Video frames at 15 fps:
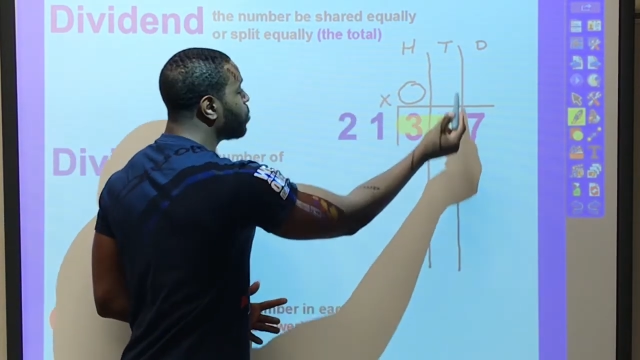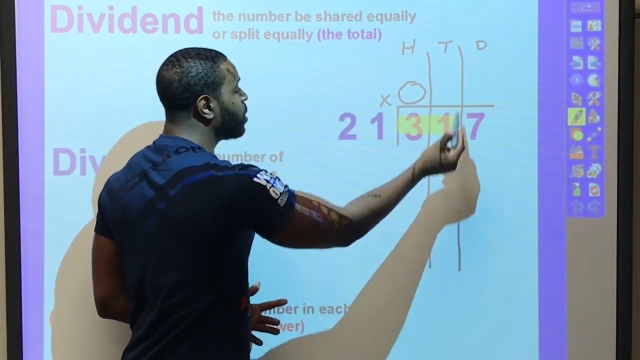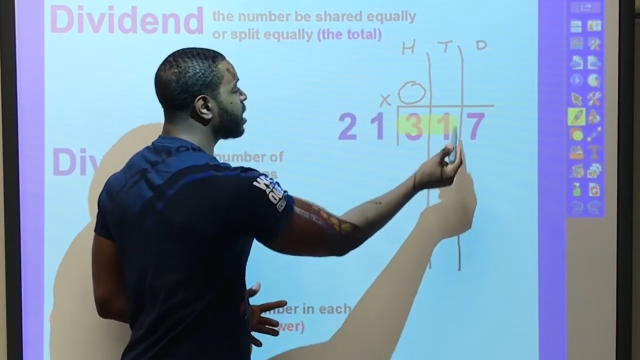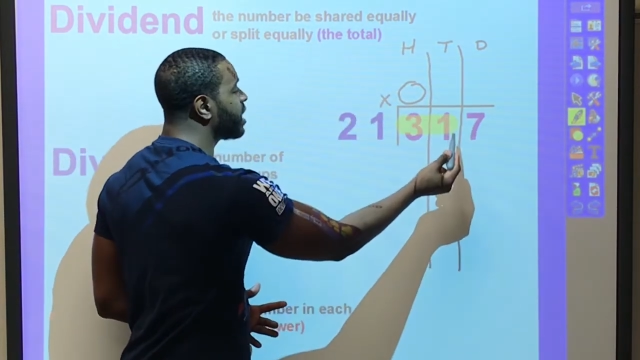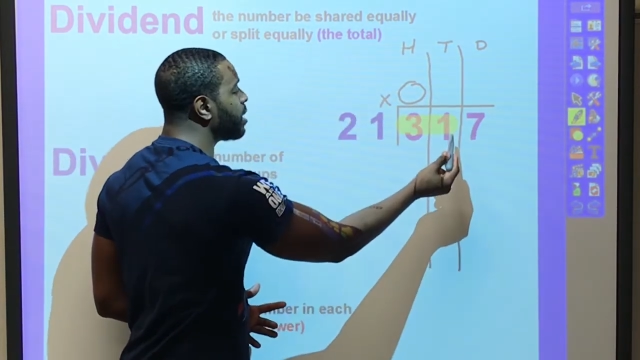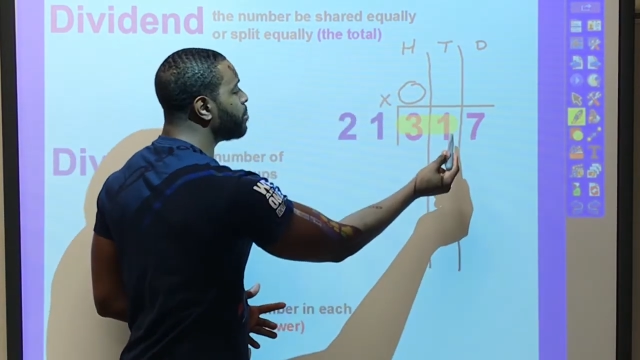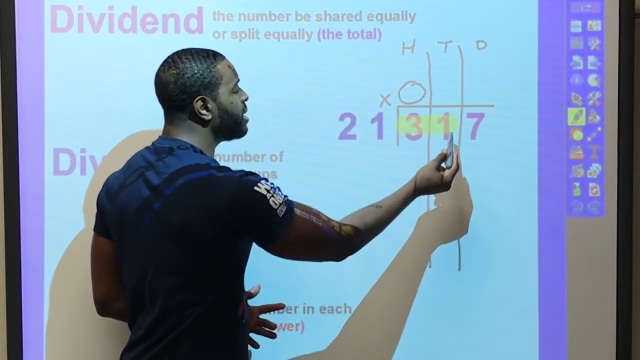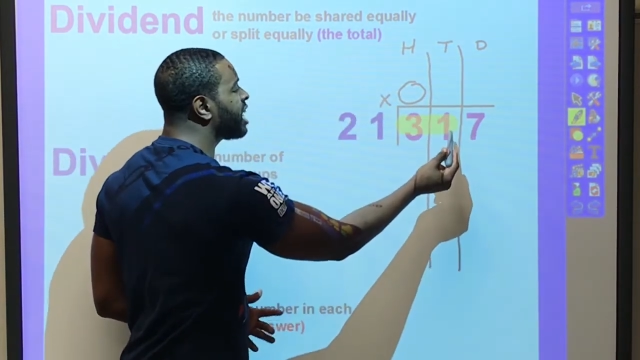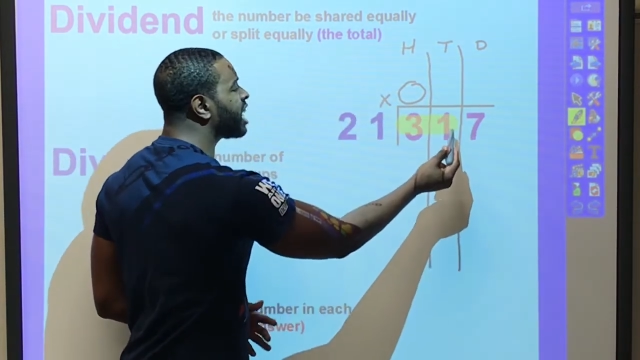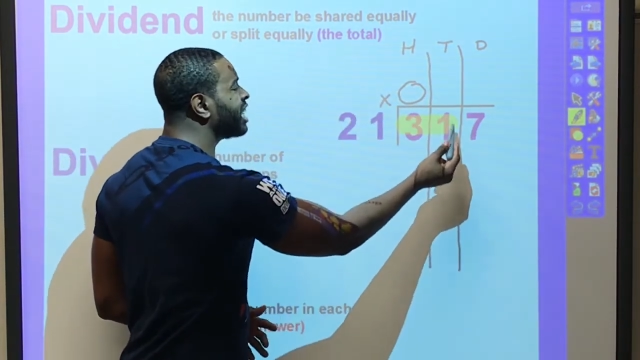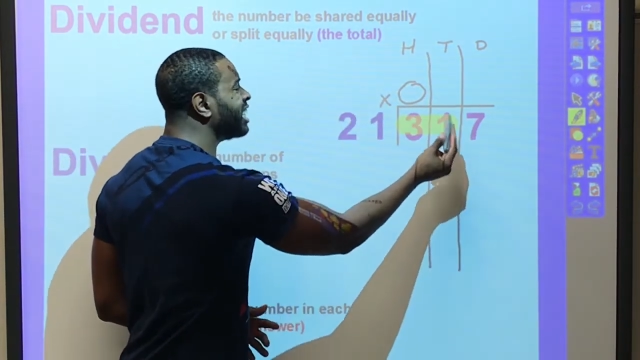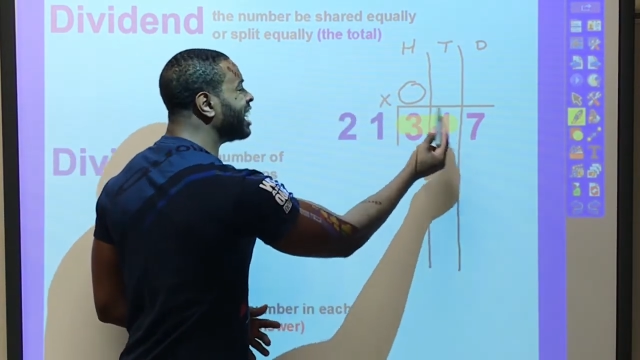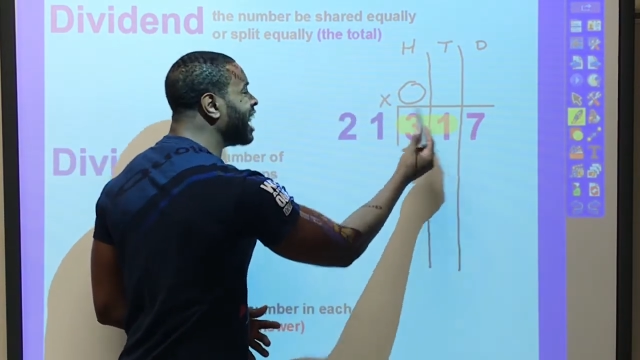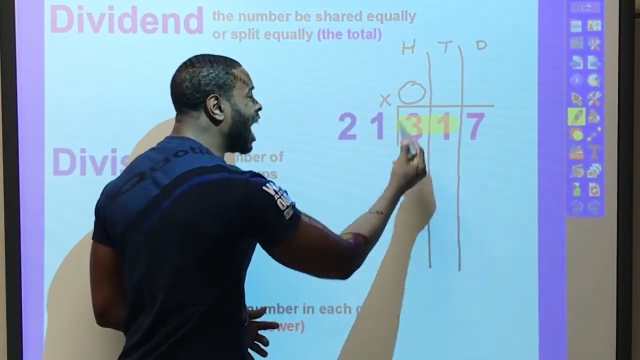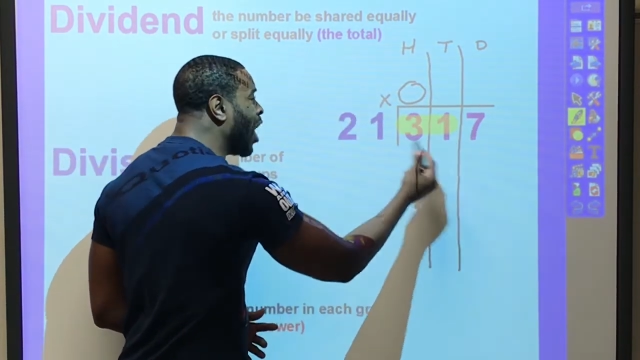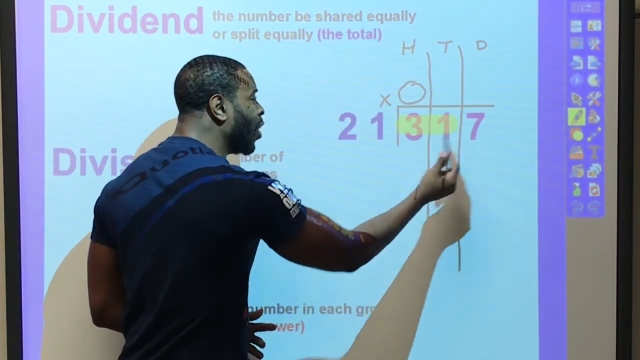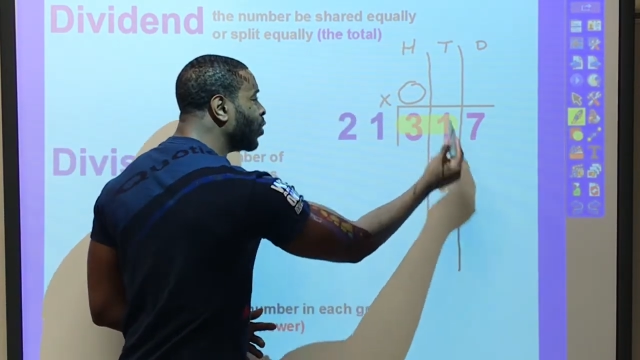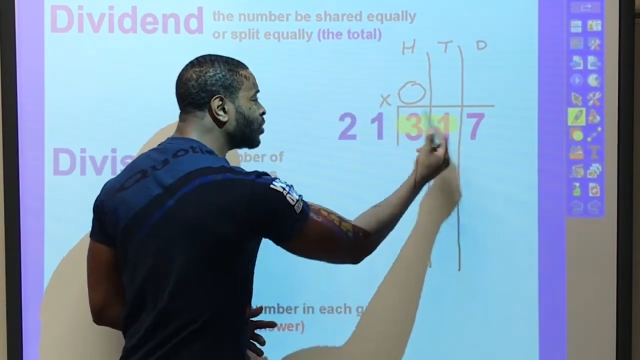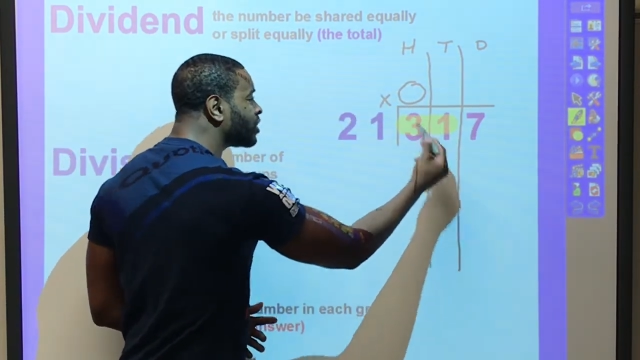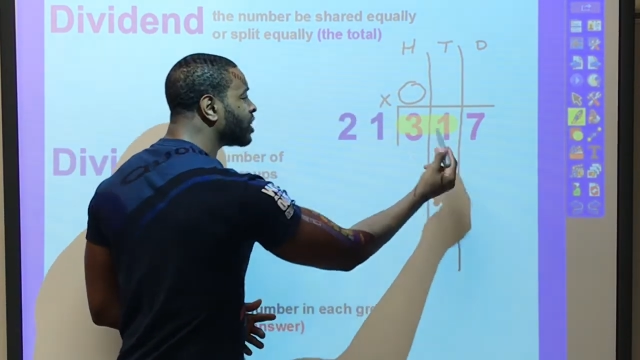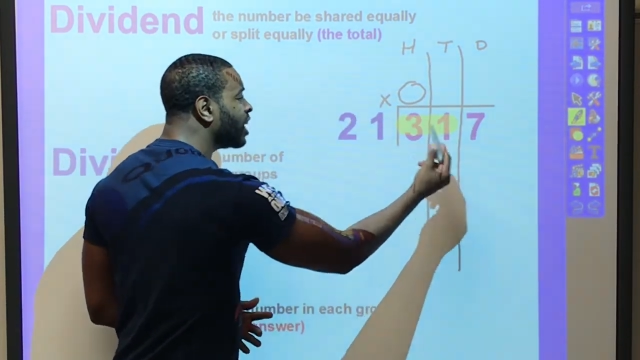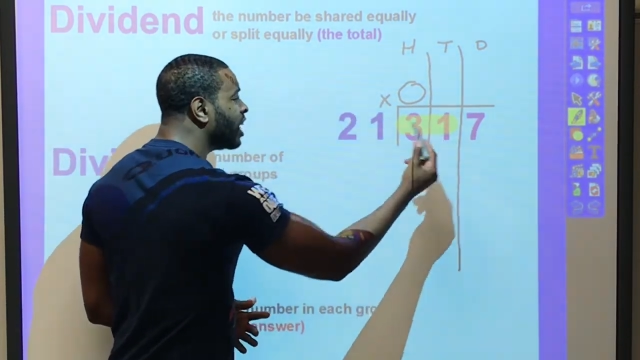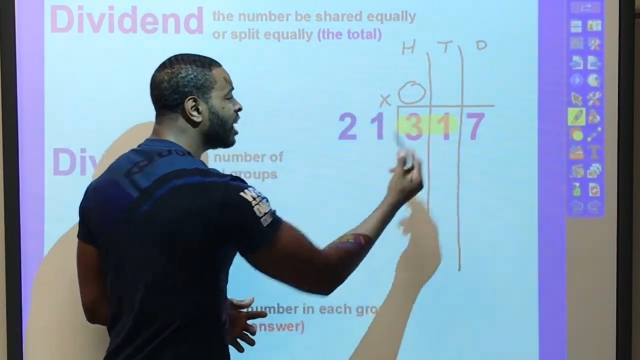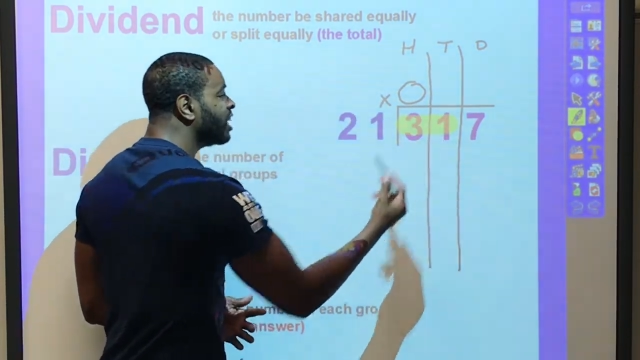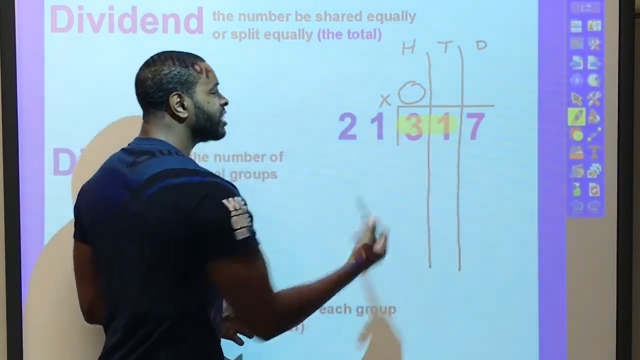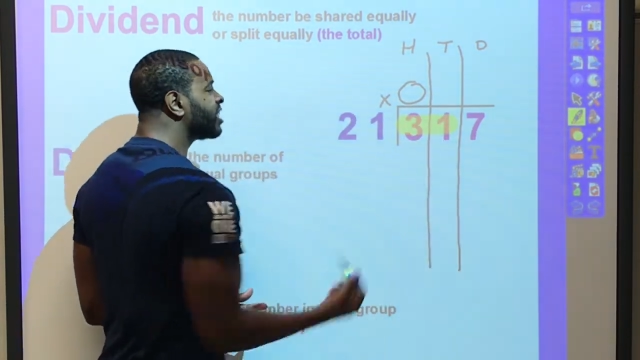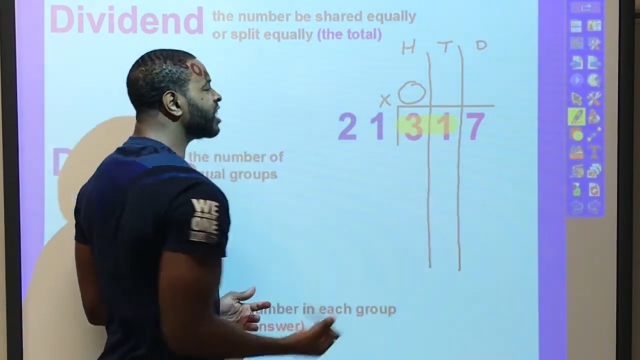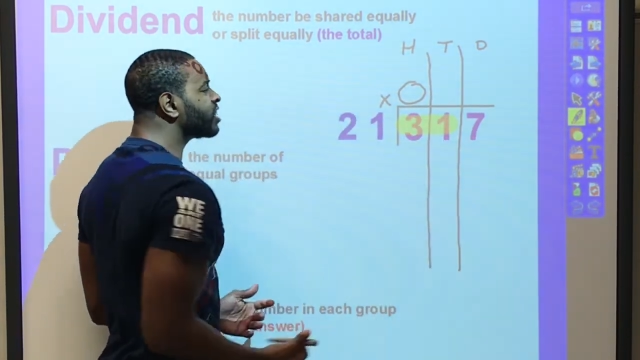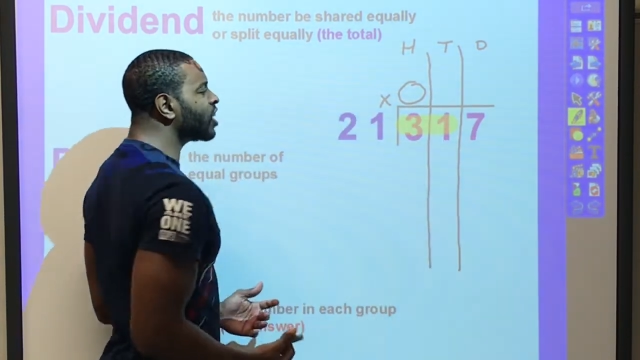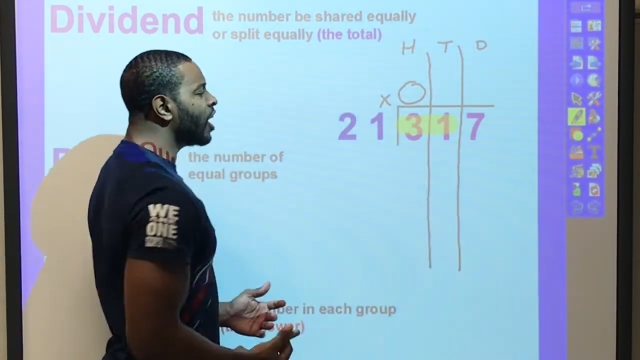will get me close
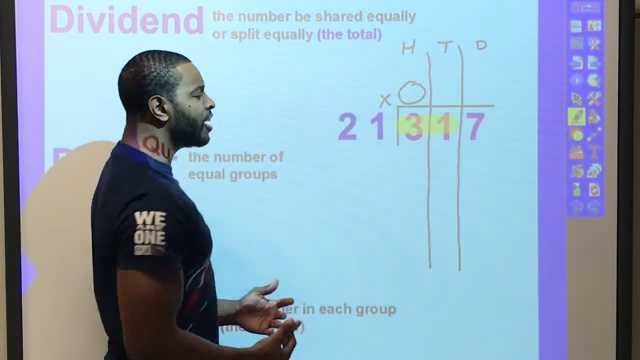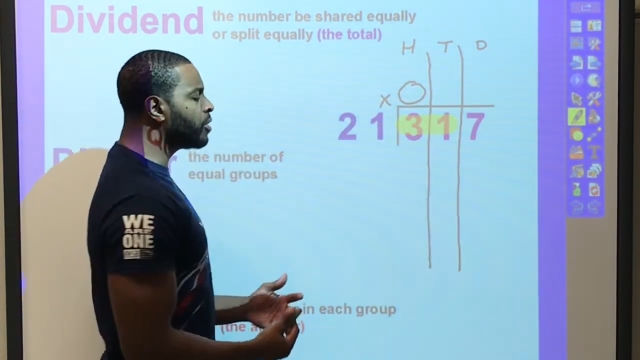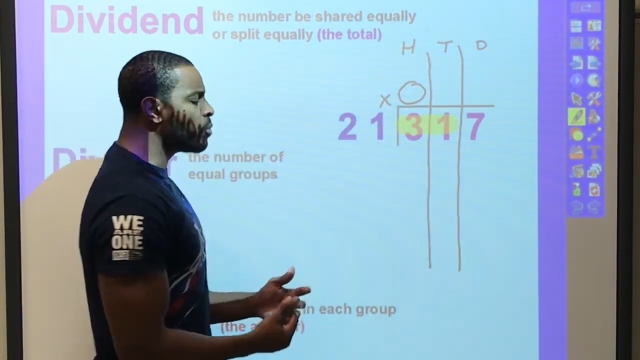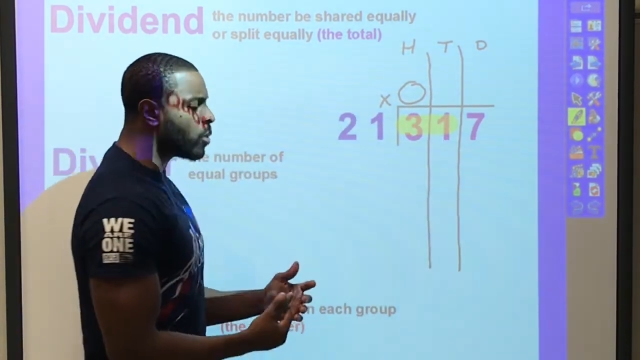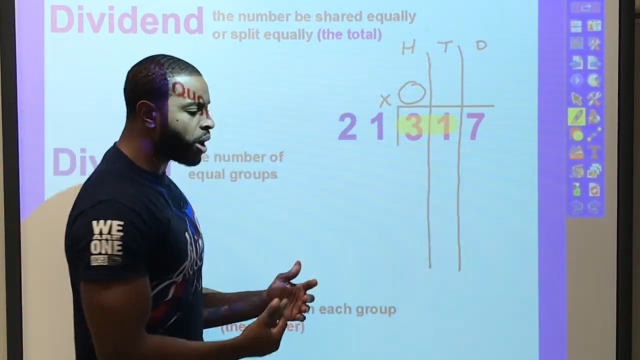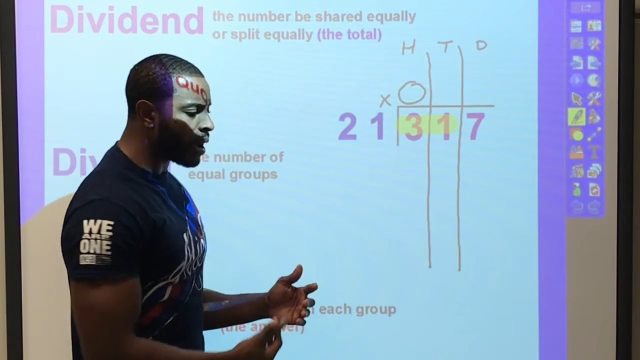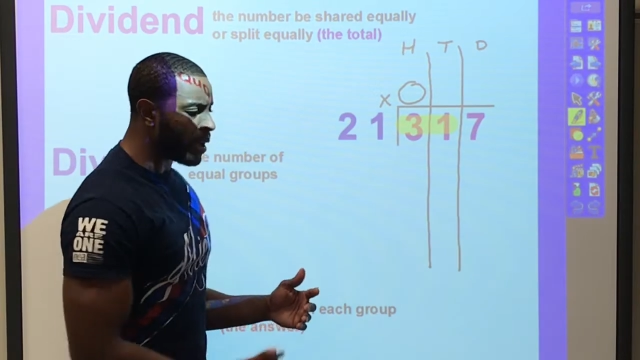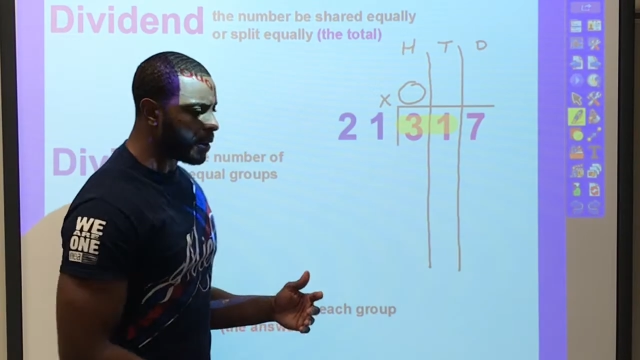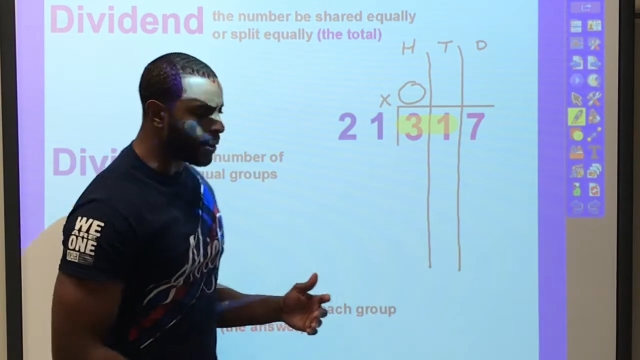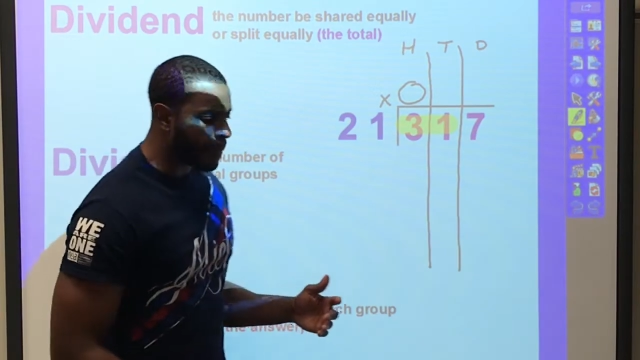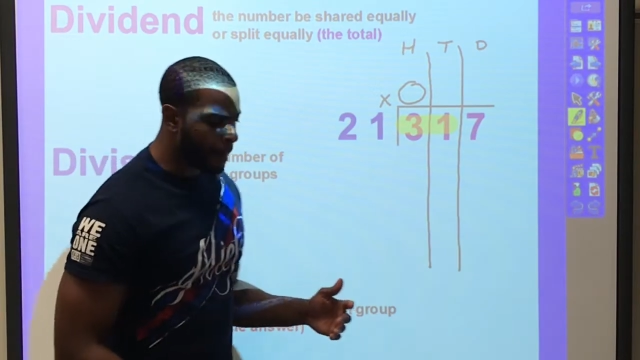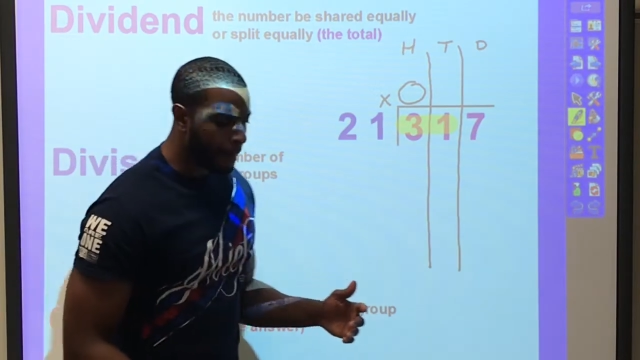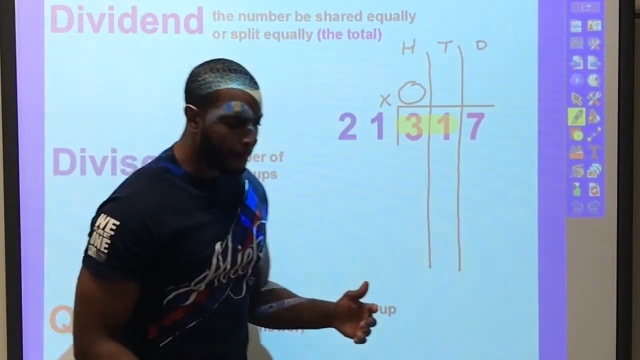to 31.